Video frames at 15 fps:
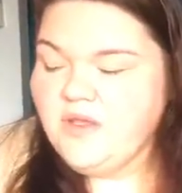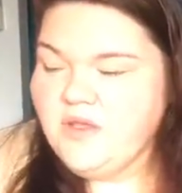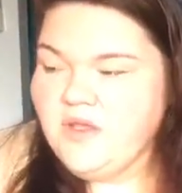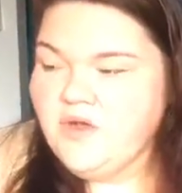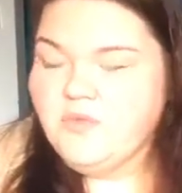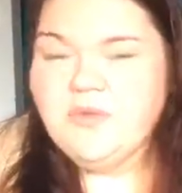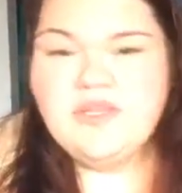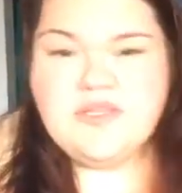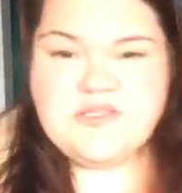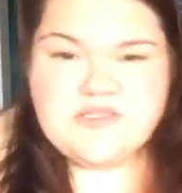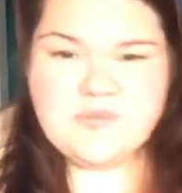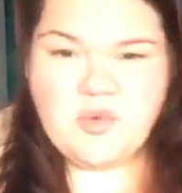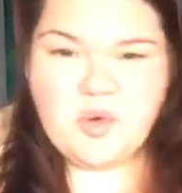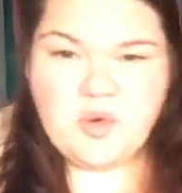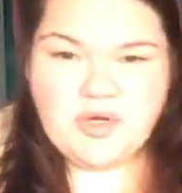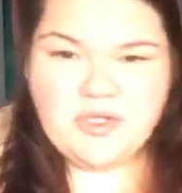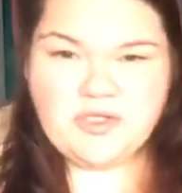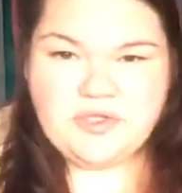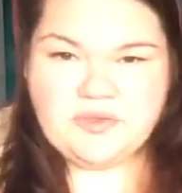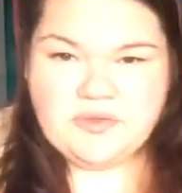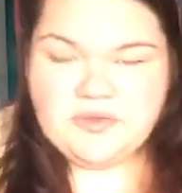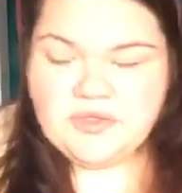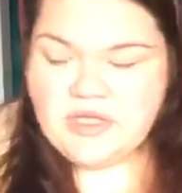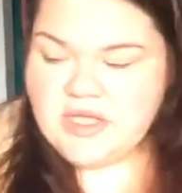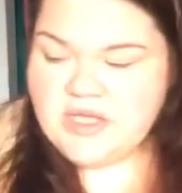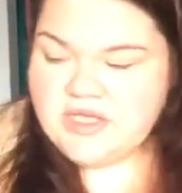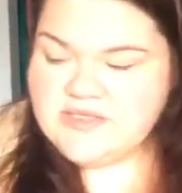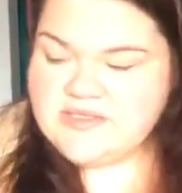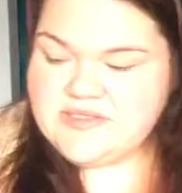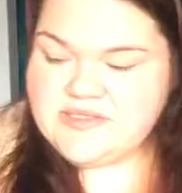really support you,
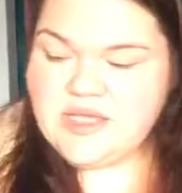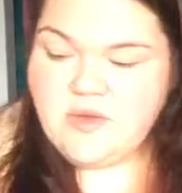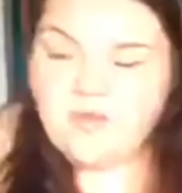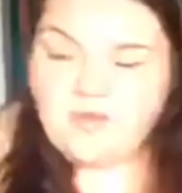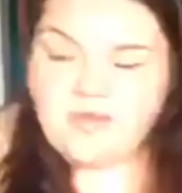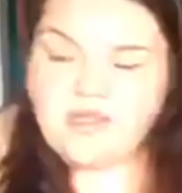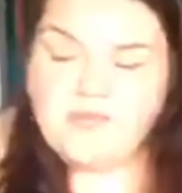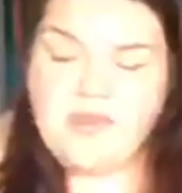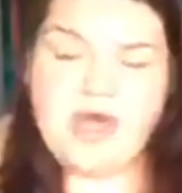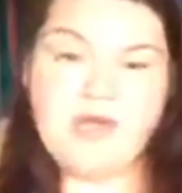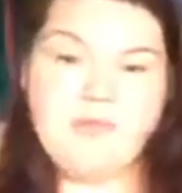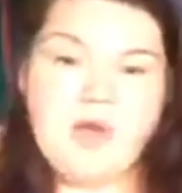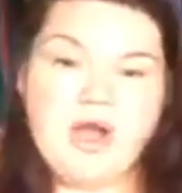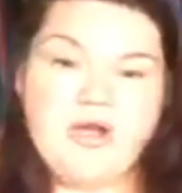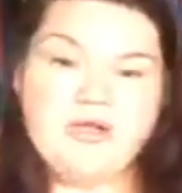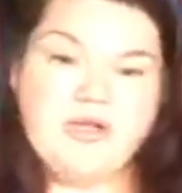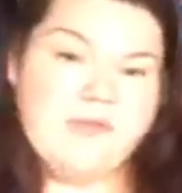because it's not only about a partner.